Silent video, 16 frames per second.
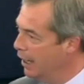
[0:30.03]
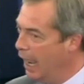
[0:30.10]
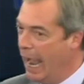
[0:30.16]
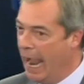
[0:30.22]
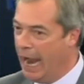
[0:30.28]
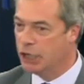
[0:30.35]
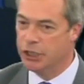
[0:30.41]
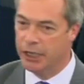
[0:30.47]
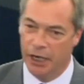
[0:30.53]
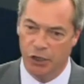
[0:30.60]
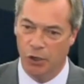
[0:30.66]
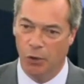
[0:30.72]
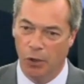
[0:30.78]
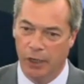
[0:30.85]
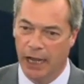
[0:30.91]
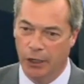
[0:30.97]
actually in
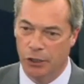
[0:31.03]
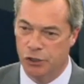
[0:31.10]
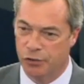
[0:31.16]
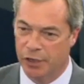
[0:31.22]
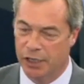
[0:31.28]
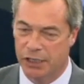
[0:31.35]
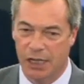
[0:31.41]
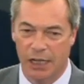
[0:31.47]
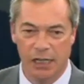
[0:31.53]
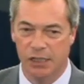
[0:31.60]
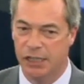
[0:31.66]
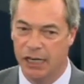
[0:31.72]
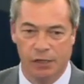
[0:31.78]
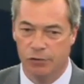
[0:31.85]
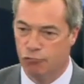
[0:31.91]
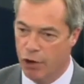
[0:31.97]
your countries,
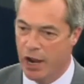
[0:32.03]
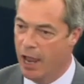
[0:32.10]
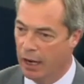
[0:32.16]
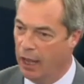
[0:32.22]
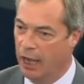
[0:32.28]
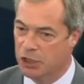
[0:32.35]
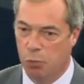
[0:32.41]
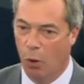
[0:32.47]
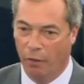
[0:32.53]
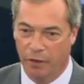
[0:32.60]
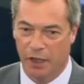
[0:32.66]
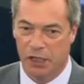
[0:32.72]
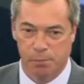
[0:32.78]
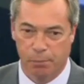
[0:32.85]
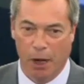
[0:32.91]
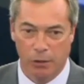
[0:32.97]
didn't realise what
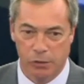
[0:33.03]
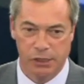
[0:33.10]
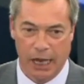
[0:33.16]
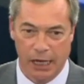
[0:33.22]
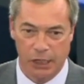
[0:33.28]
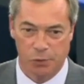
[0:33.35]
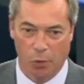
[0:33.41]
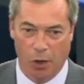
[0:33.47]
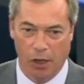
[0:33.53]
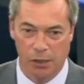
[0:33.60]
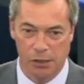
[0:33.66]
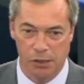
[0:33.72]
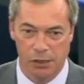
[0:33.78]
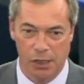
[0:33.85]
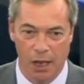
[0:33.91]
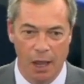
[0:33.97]
this process
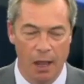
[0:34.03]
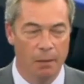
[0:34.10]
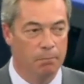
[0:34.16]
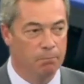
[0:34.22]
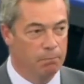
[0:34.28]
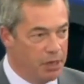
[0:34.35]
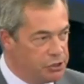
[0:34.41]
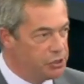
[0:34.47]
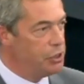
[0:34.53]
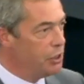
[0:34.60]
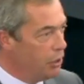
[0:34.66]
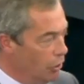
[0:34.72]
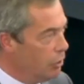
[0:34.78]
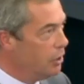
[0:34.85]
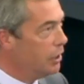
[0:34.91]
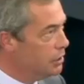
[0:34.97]
was. Mr
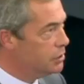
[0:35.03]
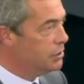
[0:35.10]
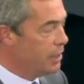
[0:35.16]
Juncker's